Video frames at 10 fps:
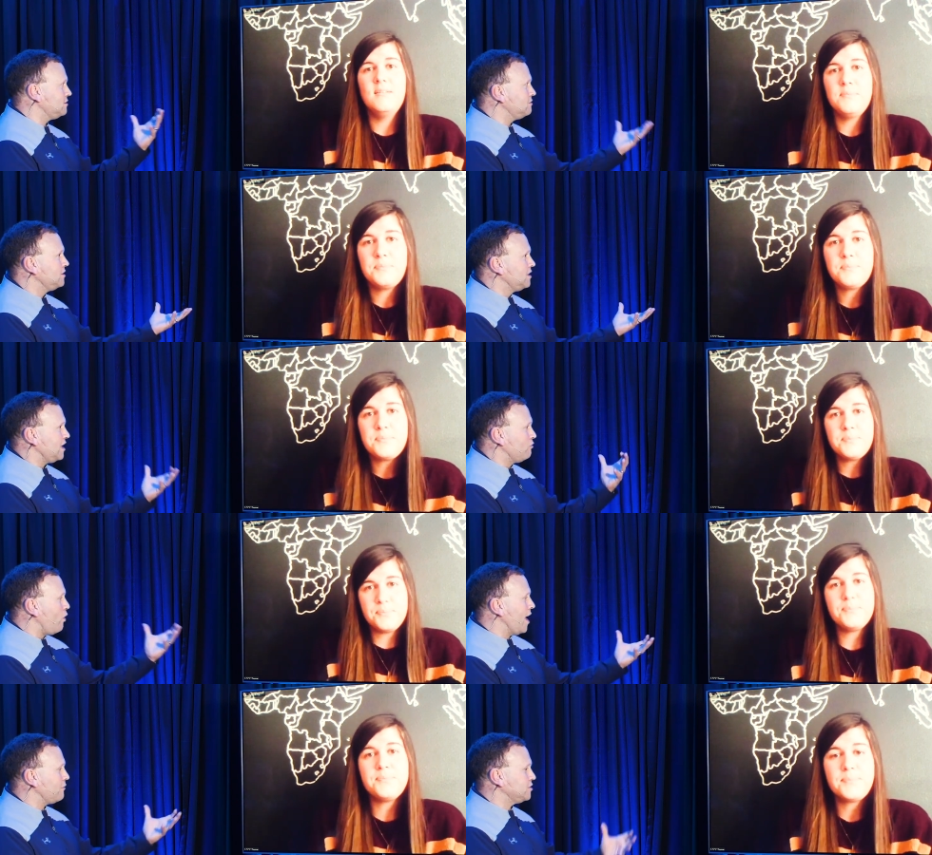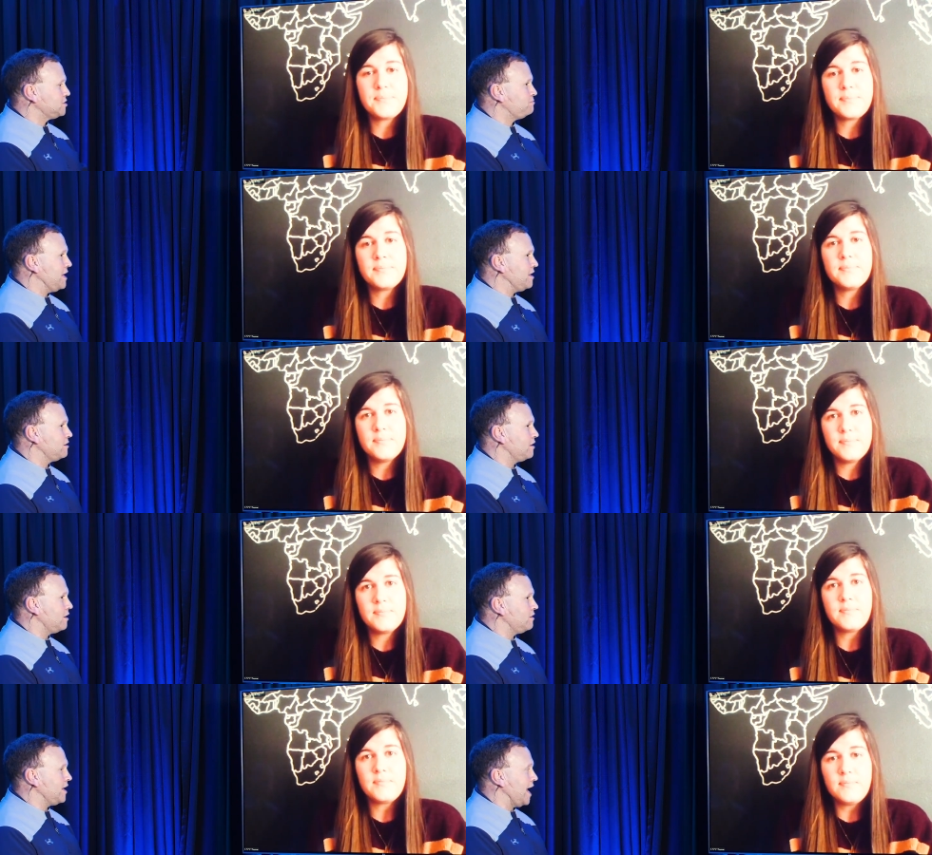Speaker 1: to, and why was be,
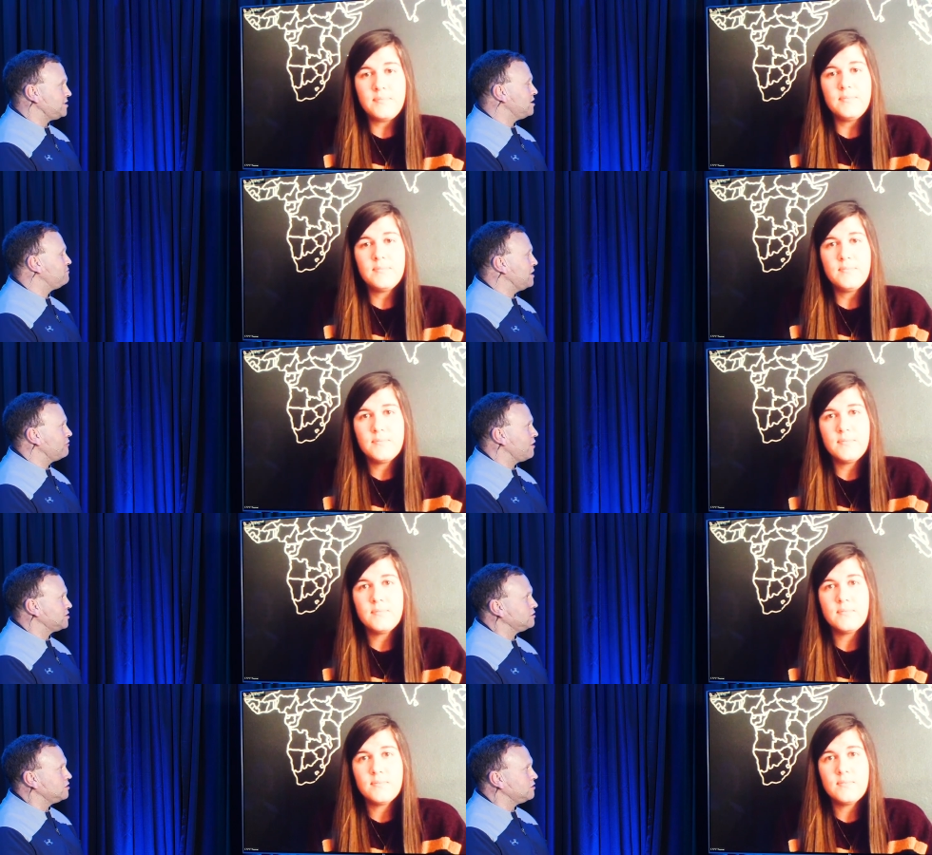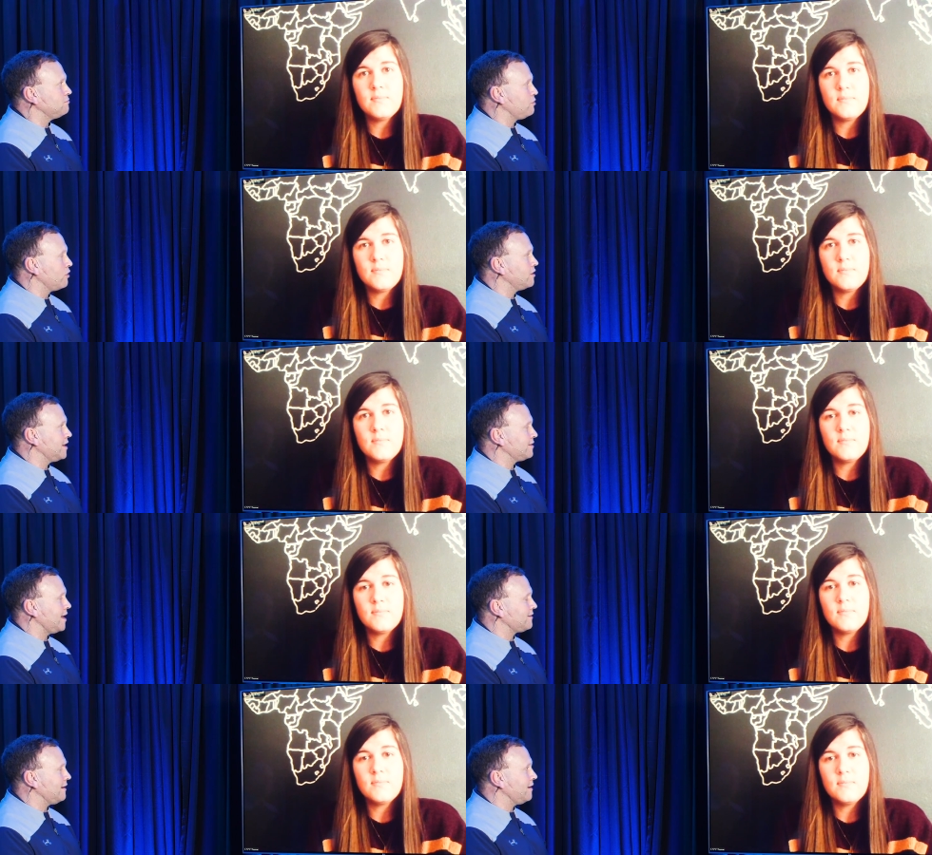the idea of being resolute important
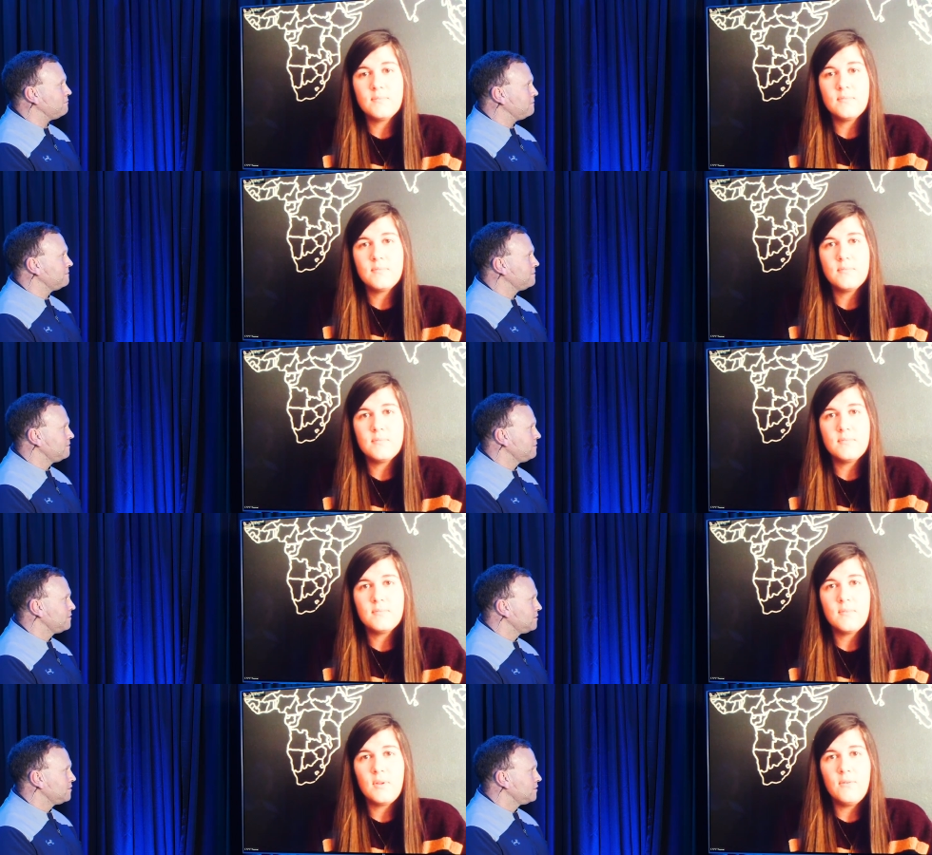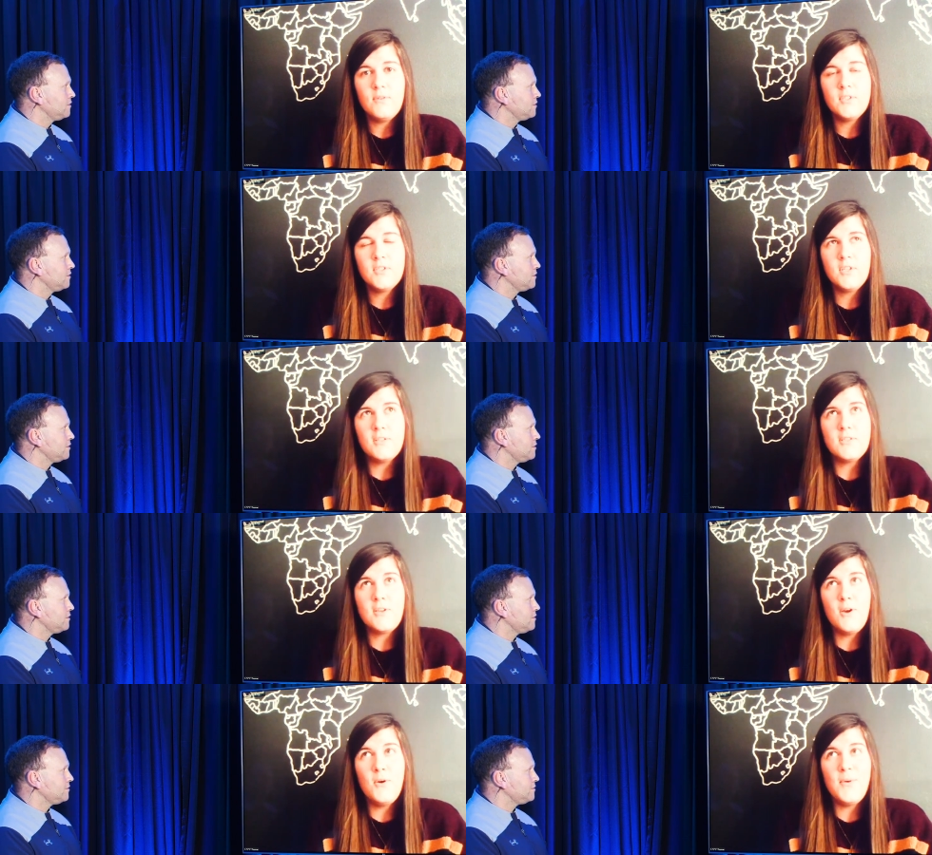at that time?
Speaker 2: For sure.
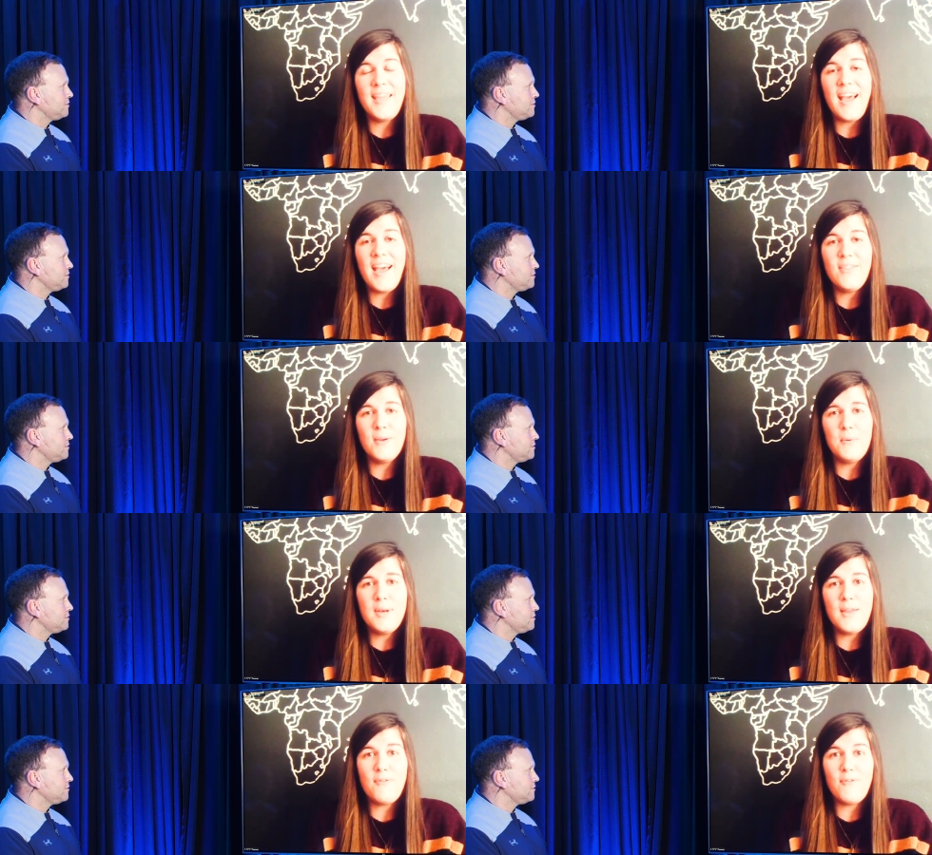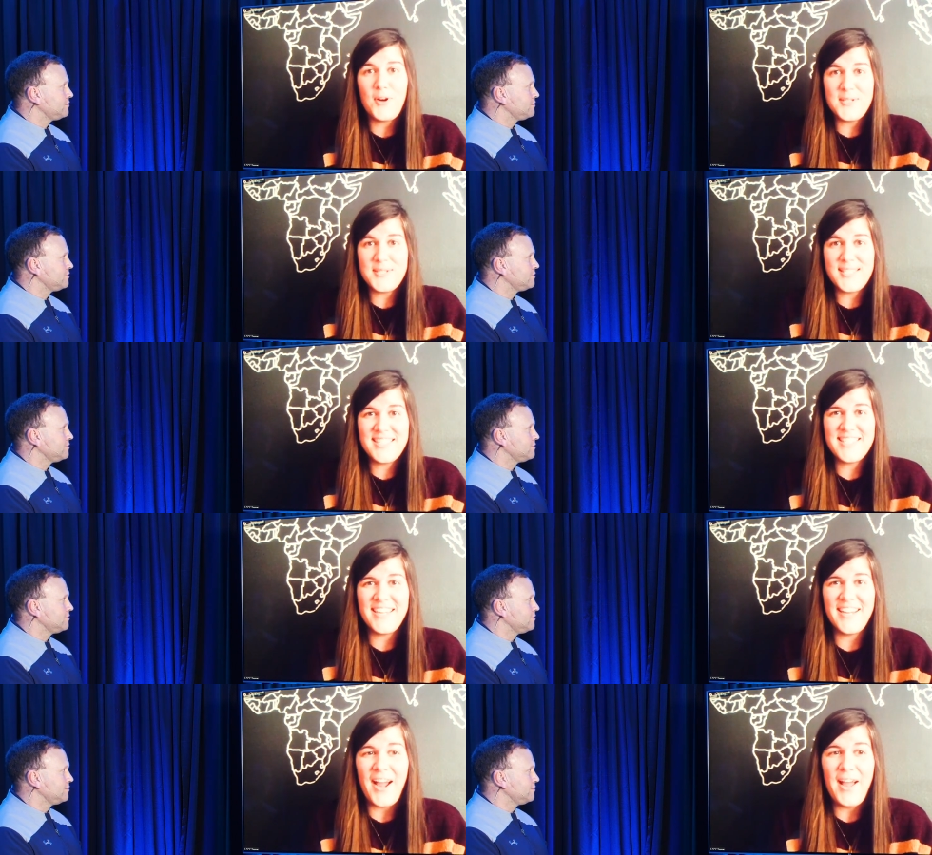So, yeah, I think when I first
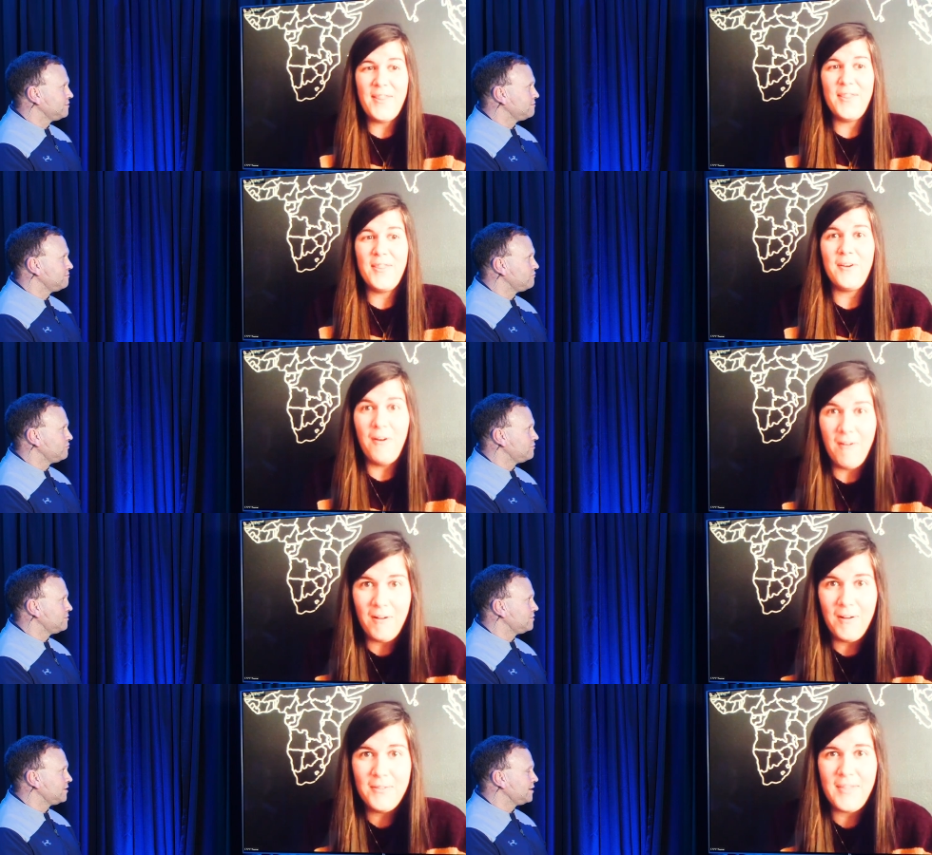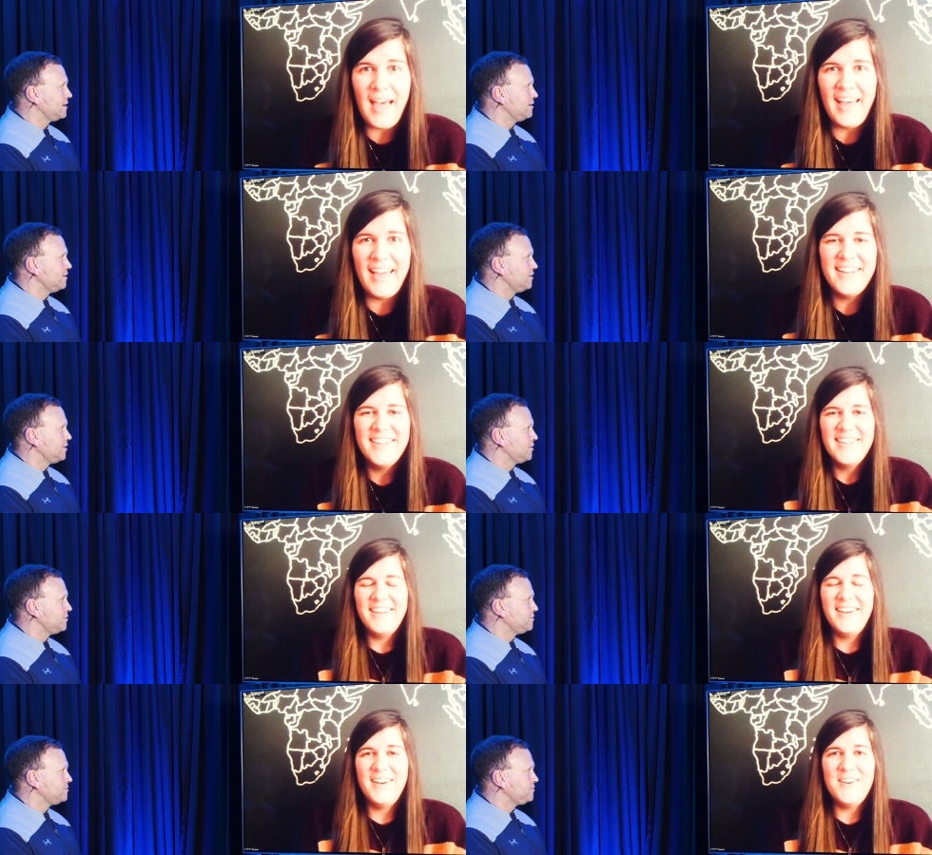got the call that,
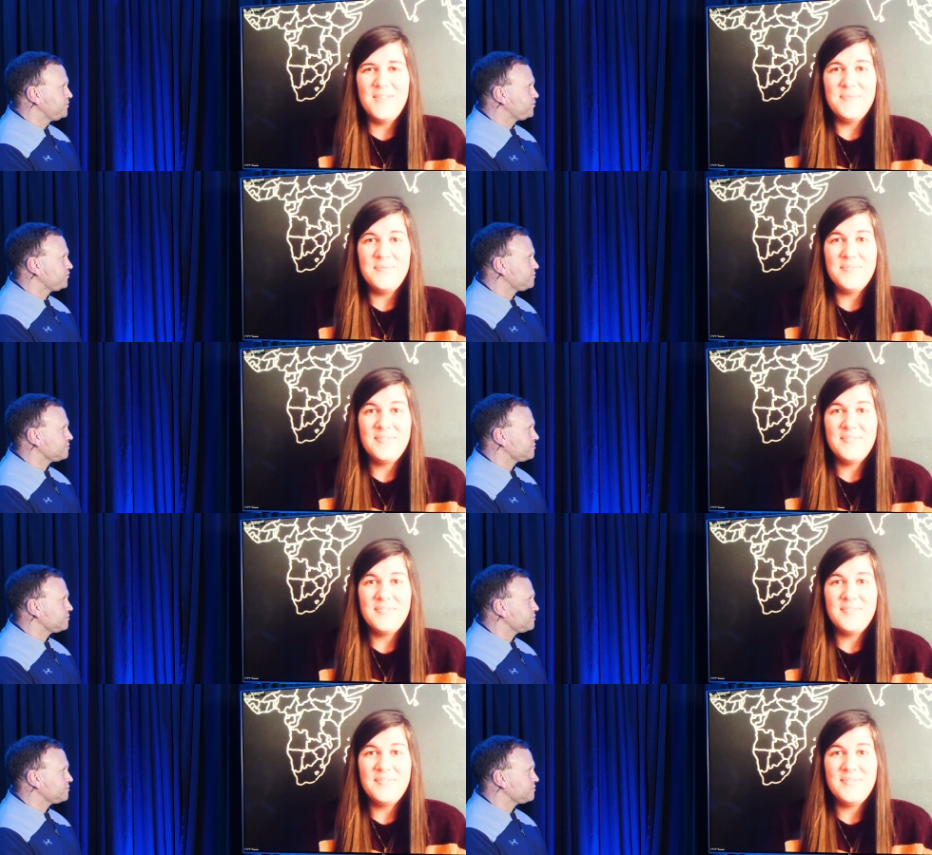um,